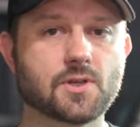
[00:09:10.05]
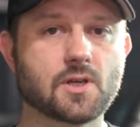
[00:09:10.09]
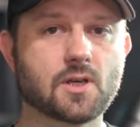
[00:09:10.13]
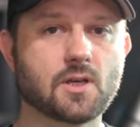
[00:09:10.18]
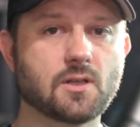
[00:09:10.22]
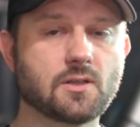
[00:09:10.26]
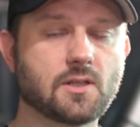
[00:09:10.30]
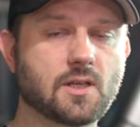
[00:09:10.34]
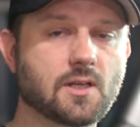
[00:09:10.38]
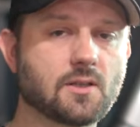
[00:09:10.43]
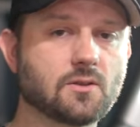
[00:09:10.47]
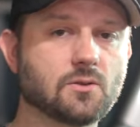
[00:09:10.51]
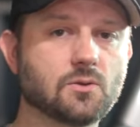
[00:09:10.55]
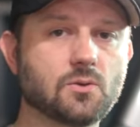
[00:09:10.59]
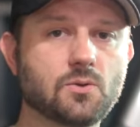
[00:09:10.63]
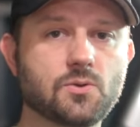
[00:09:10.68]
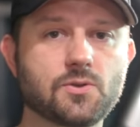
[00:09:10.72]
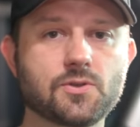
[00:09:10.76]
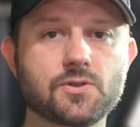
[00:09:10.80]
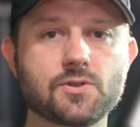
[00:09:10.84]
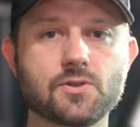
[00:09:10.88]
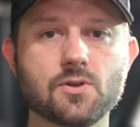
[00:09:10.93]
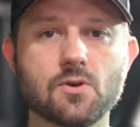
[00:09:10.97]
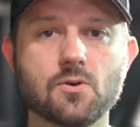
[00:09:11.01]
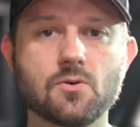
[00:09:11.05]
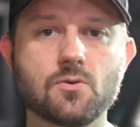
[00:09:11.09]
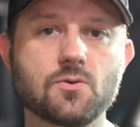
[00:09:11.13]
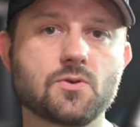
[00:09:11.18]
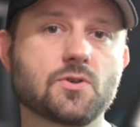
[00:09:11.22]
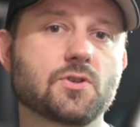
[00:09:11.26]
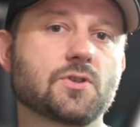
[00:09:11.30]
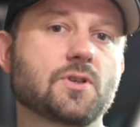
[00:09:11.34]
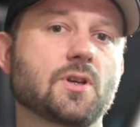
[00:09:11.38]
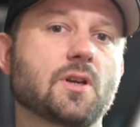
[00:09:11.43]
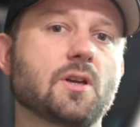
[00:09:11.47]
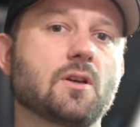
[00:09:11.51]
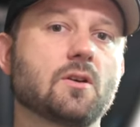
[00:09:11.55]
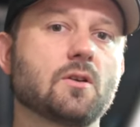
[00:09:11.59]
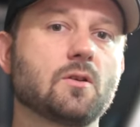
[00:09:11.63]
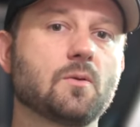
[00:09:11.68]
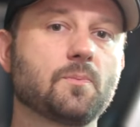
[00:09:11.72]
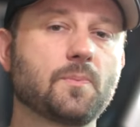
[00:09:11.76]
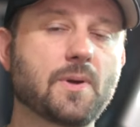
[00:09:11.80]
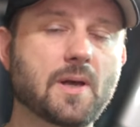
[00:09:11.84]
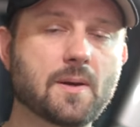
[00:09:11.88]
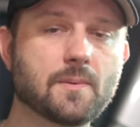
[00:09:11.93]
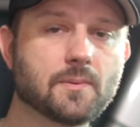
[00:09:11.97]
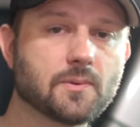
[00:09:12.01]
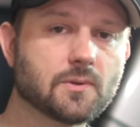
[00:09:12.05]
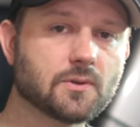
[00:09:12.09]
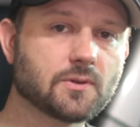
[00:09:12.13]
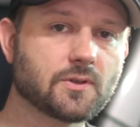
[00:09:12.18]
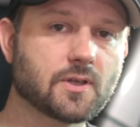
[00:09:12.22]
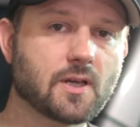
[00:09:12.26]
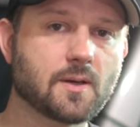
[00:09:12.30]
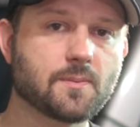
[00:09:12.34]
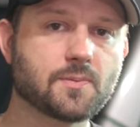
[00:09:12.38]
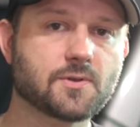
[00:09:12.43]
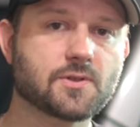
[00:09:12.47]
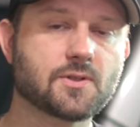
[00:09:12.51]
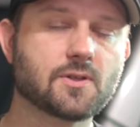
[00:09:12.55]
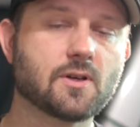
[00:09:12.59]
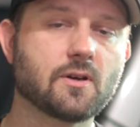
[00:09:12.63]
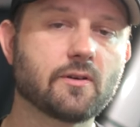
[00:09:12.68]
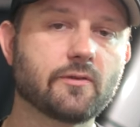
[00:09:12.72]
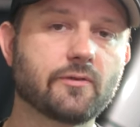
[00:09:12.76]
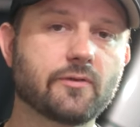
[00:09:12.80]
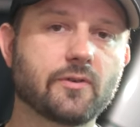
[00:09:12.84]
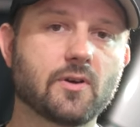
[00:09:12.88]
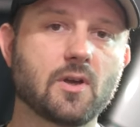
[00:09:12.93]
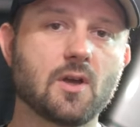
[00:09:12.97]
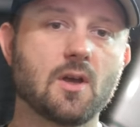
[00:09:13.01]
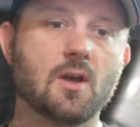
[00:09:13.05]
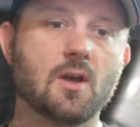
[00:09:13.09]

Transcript: like loose stone, shale, pebble type stuff.